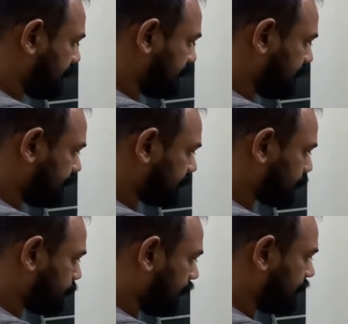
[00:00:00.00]

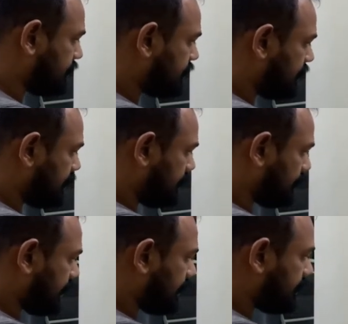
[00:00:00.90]
this one,
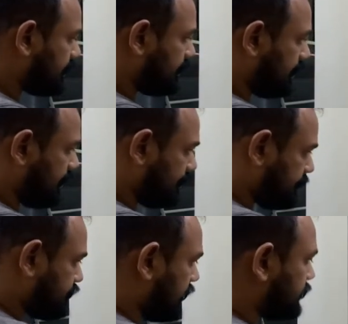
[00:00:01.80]
okay,
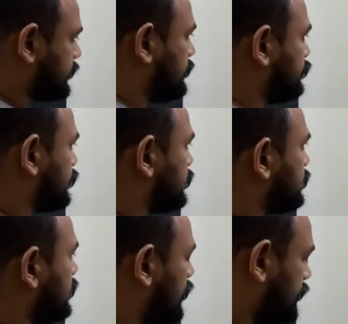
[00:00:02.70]
the trial
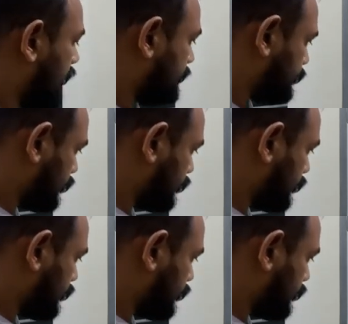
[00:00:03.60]
solution, or I should